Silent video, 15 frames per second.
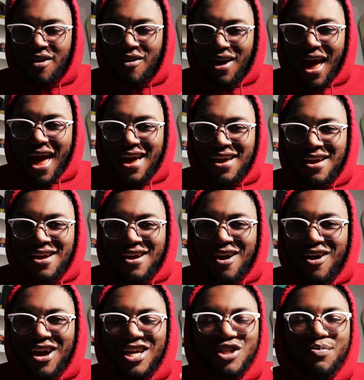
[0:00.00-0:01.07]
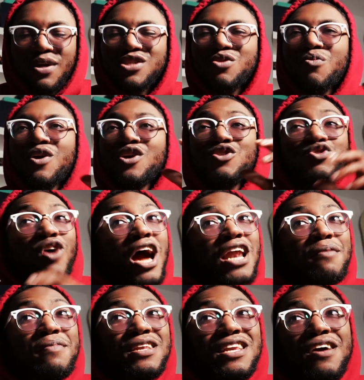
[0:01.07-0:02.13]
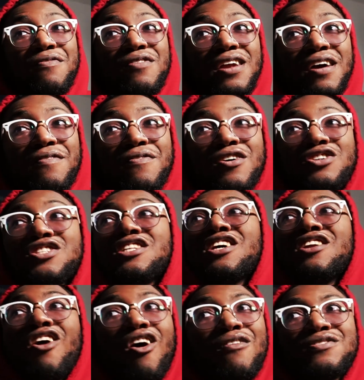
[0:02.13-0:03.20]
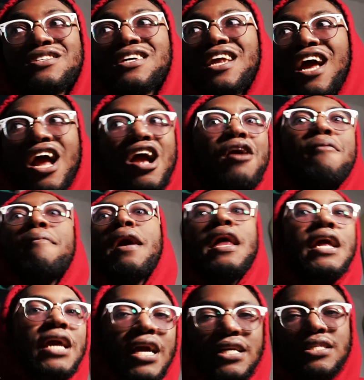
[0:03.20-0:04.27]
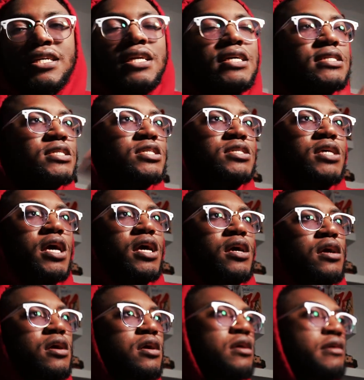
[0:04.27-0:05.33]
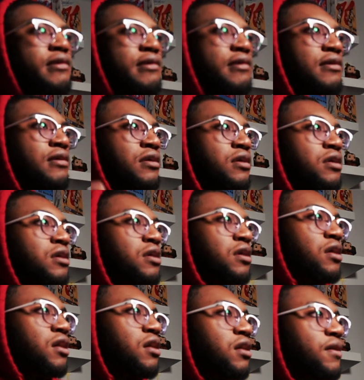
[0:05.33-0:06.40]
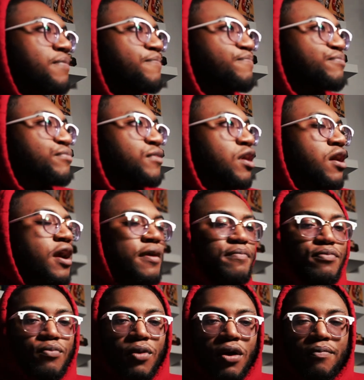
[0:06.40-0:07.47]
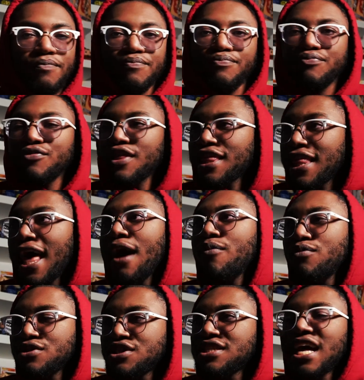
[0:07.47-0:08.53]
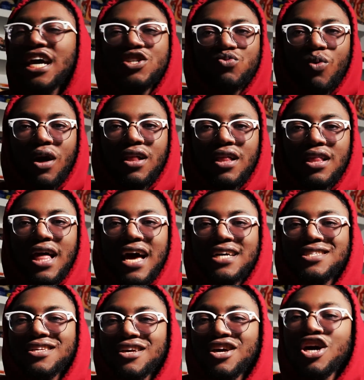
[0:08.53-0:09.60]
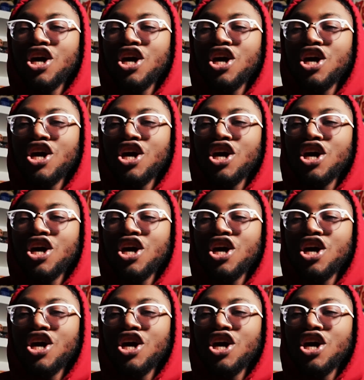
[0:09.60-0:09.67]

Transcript: okay? Okay, especially when you try to be different at first, then all of a sudden everybody gets it, and it's just like, all right, well, that was nice while it lasted.